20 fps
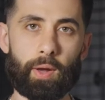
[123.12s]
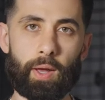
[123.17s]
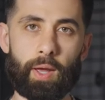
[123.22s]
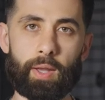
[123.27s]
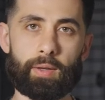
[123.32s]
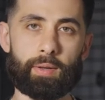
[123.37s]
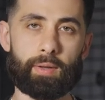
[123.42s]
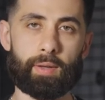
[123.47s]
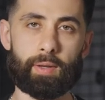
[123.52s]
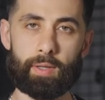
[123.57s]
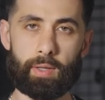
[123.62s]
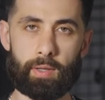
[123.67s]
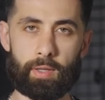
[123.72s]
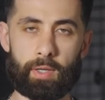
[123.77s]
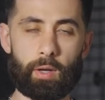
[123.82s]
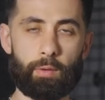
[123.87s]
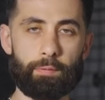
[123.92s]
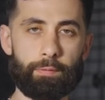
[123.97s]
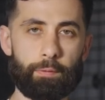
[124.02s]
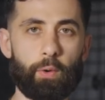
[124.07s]
And you
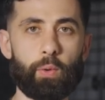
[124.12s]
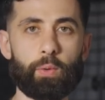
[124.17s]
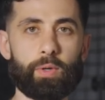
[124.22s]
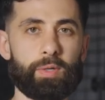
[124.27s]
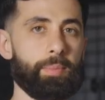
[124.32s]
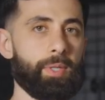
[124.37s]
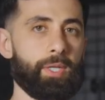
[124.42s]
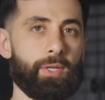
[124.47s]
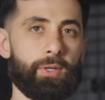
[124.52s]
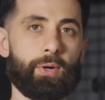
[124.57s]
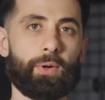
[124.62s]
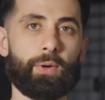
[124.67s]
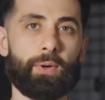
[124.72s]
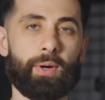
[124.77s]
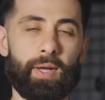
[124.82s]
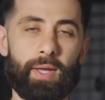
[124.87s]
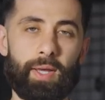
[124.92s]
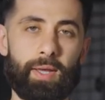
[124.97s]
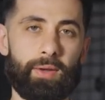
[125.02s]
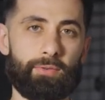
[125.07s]
know, four would be your
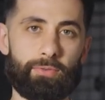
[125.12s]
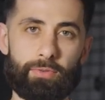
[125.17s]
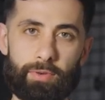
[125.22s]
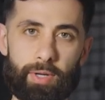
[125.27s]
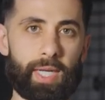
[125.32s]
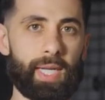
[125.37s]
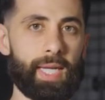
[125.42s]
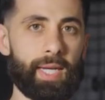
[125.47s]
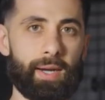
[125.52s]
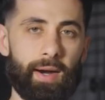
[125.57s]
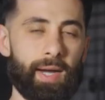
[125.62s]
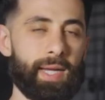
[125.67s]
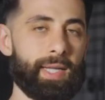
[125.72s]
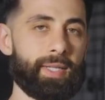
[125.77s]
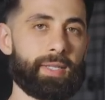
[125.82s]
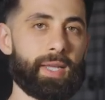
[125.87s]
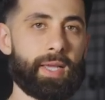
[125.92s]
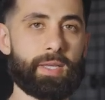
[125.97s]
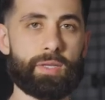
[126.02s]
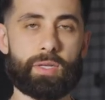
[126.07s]
really high
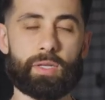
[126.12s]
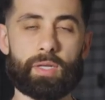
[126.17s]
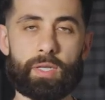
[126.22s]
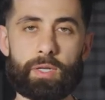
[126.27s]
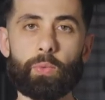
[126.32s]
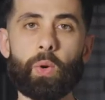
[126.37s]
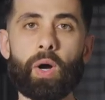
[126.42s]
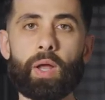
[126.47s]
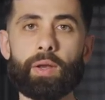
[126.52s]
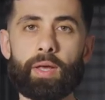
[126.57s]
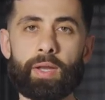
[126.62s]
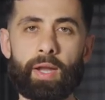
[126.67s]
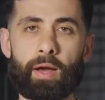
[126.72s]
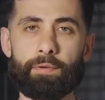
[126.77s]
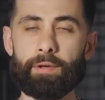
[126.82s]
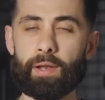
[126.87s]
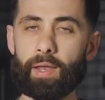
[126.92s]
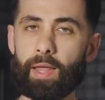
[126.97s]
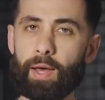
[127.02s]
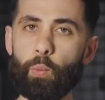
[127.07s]
intensity one. And I
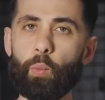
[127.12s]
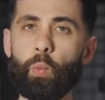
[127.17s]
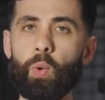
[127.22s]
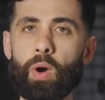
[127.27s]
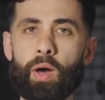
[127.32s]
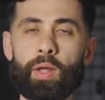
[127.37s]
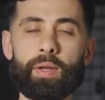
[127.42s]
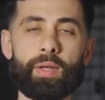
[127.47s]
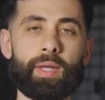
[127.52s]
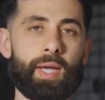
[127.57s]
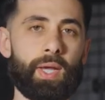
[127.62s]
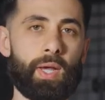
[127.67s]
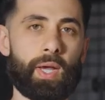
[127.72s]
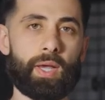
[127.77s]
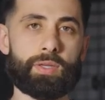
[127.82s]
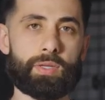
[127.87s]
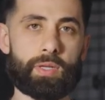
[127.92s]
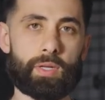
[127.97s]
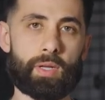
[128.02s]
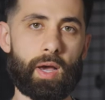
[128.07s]
feel like one
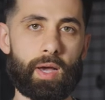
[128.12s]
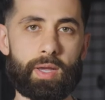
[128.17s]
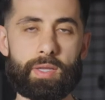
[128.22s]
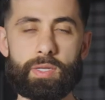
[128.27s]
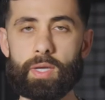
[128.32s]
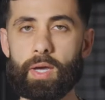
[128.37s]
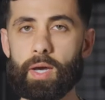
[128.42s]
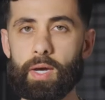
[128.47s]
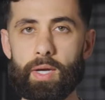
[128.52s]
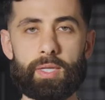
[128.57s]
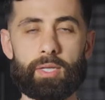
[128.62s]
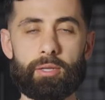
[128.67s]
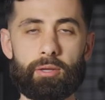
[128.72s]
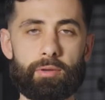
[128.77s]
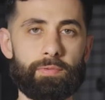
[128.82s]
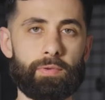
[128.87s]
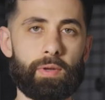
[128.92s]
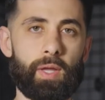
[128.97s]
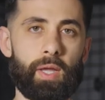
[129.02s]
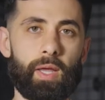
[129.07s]
is a nice kind
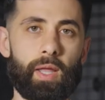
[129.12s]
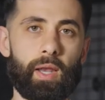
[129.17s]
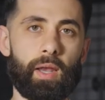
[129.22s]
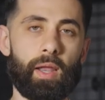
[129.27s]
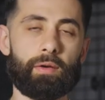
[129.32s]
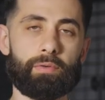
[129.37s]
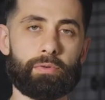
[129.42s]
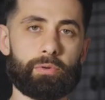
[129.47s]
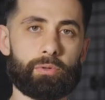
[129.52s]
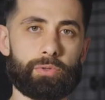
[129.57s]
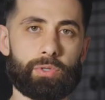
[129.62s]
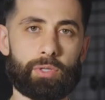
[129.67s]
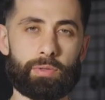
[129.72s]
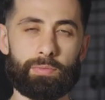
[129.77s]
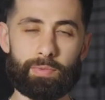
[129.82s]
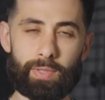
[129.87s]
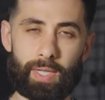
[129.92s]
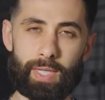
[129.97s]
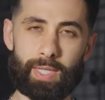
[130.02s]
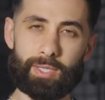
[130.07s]
of level to
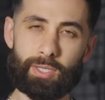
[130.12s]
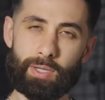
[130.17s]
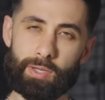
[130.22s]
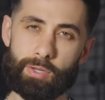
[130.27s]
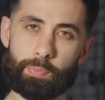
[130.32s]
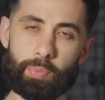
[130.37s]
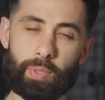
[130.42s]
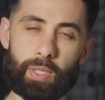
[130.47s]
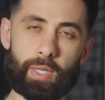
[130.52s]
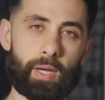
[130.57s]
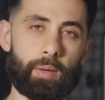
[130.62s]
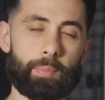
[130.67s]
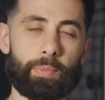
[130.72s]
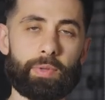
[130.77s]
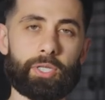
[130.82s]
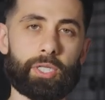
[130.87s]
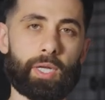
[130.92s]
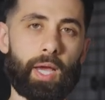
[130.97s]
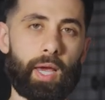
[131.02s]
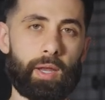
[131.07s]
really just bring up the
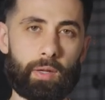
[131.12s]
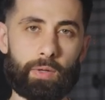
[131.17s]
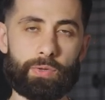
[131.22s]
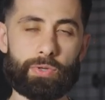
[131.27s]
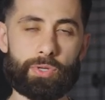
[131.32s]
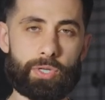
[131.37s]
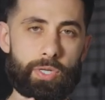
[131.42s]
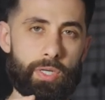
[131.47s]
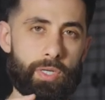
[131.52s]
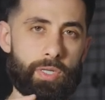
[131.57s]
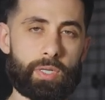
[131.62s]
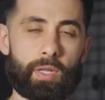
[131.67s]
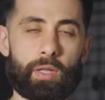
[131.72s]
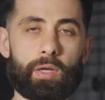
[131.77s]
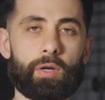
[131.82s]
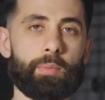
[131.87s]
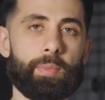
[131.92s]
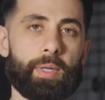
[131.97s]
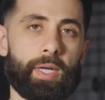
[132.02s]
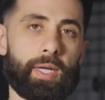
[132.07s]
shadows just a
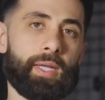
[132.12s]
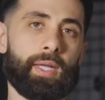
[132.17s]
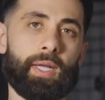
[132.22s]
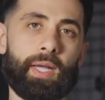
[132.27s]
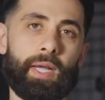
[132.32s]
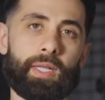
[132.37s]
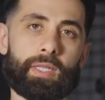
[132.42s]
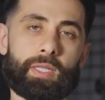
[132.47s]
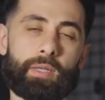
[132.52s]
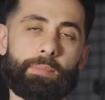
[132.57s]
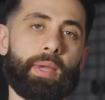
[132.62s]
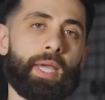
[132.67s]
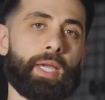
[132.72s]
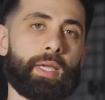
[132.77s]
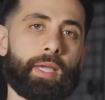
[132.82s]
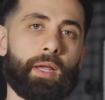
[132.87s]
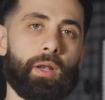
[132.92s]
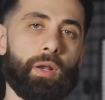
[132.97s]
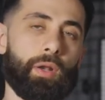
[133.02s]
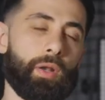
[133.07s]
little bit to
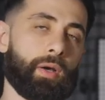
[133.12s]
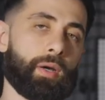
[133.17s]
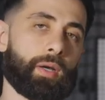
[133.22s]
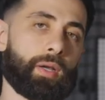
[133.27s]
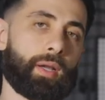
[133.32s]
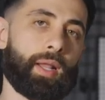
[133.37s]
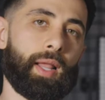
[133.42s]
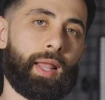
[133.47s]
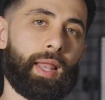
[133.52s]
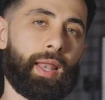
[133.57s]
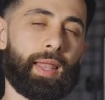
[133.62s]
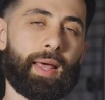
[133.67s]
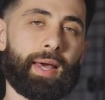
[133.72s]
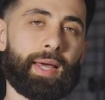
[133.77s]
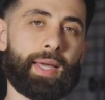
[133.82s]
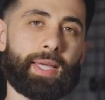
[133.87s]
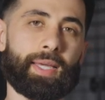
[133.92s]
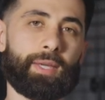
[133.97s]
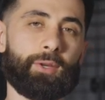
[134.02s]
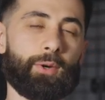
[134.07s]
make it look
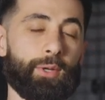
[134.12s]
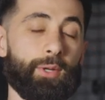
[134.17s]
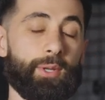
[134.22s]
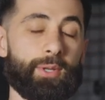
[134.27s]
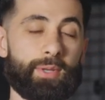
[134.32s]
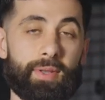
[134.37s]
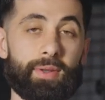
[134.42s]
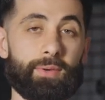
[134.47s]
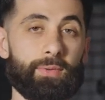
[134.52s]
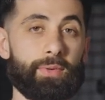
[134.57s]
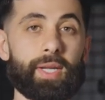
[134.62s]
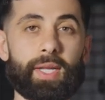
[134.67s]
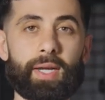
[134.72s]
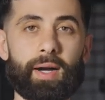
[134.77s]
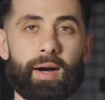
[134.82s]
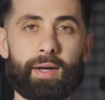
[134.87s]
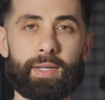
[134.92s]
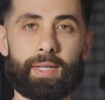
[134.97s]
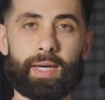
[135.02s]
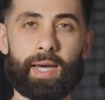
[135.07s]
like you're using a really
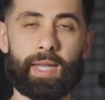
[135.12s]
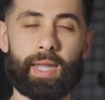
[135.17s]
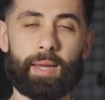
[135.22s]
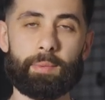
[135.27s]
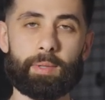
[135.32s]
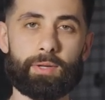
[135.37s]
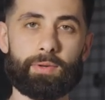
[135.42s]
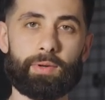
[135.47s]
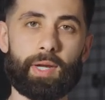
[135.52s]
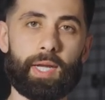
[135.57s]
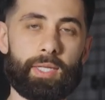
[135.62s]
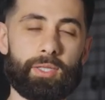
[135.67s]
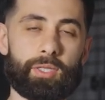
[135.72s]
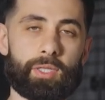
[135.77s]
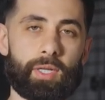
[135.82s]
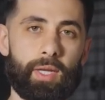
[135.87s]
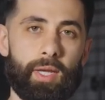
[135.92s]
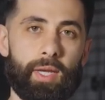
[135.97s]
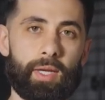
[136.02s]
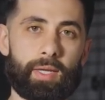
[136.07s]
high dynamic range
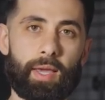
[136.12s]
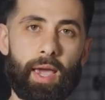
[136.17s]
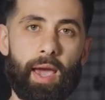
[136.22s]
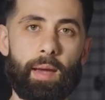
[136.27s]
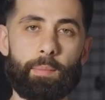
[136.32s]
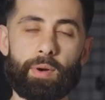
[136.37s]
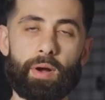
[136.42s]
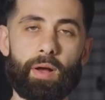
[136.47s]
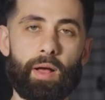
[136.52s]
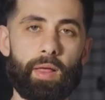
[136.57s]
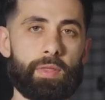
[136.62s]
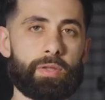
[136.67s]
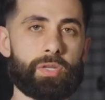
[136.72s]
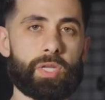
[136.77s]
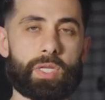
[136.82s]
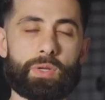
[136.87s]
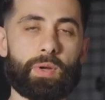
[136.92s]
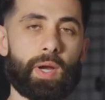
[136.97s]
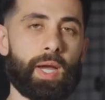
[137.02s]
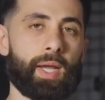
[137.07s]
camera. And this
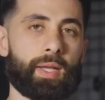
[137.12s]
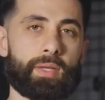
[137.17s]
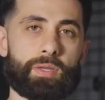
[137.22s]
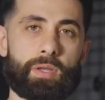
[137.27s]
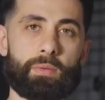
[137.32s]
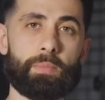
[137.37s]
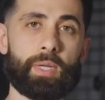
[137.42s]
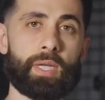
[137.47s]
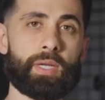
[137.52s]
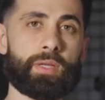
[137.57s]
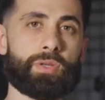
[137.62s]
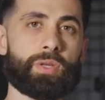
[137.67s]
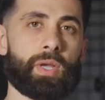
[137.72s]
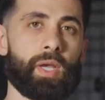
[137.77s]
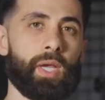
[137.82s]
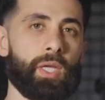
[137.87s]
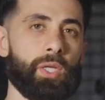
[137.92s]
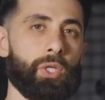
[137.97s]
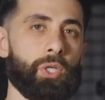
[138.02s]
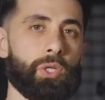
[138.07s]
is great because it means
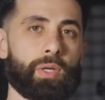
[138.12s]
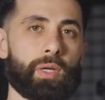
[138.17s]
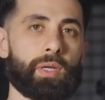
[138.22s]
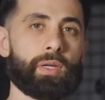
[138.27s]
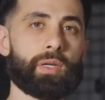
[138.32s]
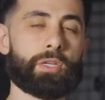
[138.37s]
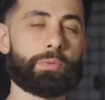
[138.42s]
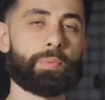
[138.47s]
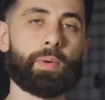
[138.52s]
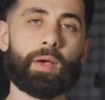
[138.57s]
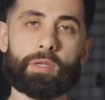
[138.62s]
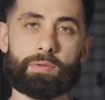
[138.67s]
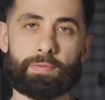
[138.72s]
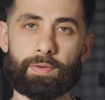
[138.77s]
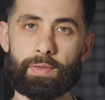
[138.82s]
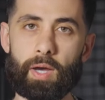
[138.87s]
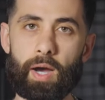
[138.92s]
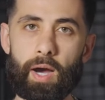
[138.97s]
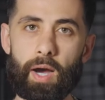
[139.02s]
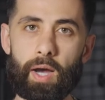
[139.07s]
you can expose for
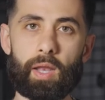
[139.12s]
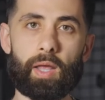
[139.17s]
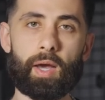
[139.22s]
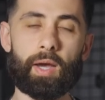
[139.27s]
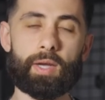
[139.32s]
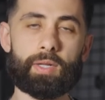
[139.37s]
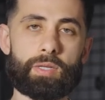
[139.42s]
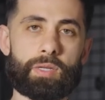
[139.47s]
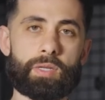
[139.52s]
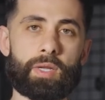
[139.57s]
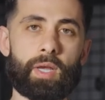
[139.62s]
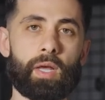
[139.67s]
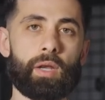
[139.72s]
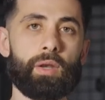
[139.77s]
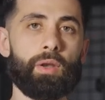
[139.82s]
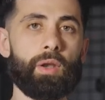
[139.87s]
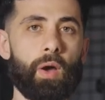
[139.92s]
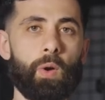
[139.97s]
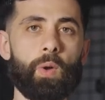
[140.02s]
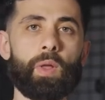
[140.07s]
the highlights
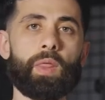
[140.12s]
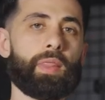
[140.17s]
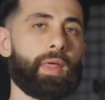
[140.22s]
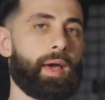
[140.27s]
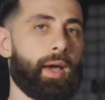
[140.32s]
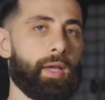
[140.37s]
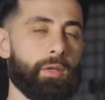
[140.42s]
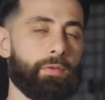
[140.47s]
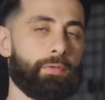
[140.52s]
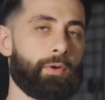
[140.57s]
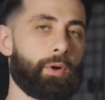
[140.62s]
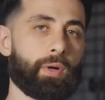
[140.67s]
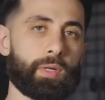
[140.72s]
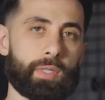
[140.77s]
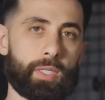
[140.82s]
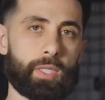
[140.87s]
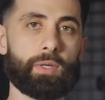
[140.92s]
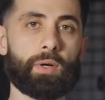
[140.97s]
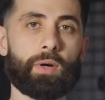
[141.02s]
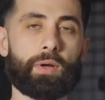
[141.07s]
knowing that you've
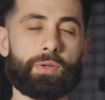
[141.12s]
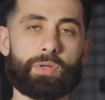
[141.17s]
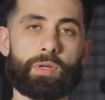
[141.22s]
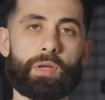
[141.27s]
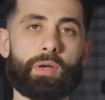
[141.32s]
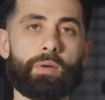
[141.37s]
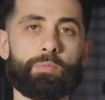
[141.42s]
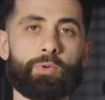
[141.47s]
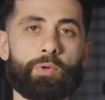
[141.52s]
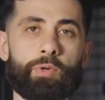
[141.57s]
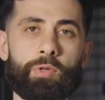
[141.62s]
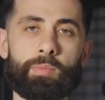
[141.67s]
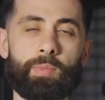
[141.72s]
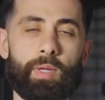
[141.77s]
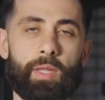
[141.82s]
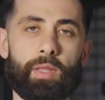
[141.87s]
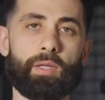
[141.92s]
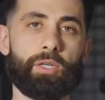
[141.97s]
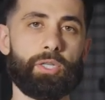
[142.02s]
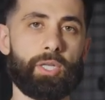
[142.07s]
already got some room
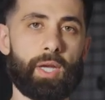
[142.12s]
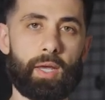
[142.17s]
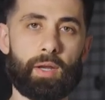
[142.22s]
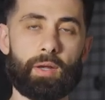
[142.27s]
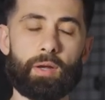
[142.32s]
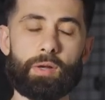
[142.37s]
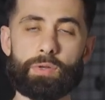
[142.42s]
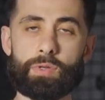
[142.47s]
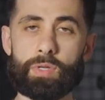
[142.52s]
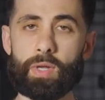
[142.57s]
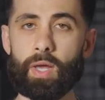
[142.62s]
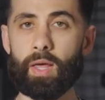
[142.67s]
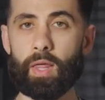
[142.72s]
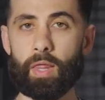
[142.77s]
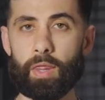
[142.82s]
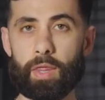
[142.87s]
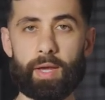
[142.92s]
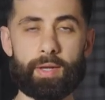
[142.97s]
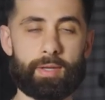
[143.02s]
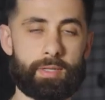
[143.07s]
in the shadows
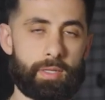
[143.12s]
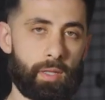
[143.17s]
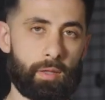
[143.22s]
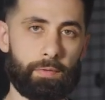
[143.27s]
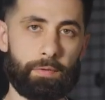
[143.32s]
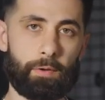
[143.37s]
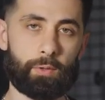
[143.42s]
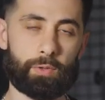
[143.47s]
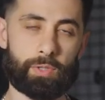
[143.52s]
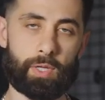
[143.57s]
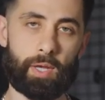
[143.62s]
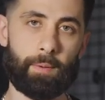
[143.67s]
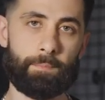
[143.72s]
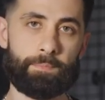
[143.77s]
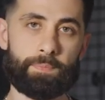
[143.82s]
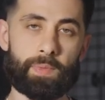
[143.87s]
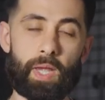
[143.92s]
thanks to the filter.